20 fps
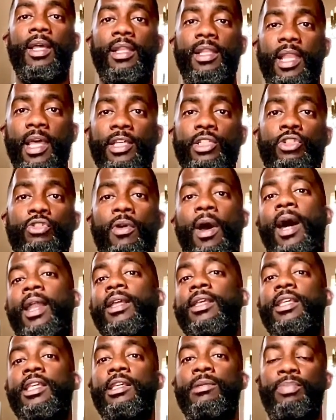let's try to
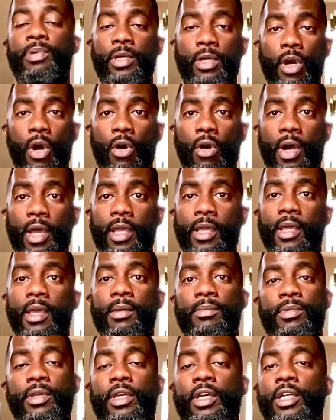keep it going,
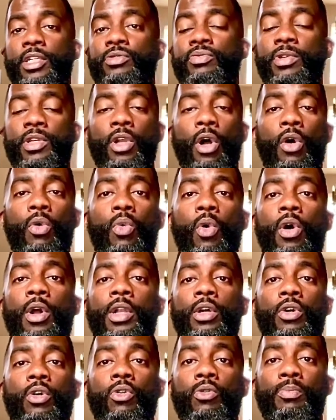because we don't want
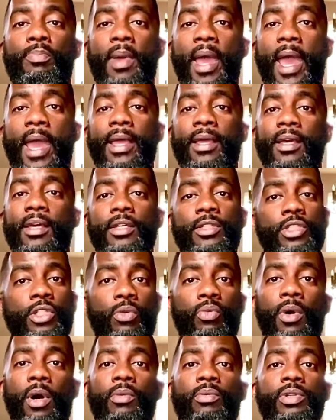to go back to
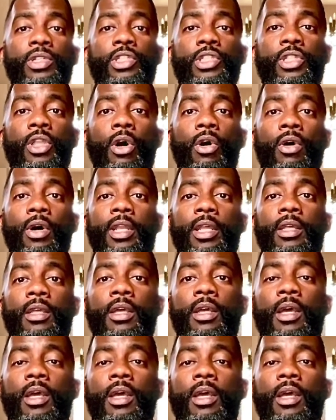where we started.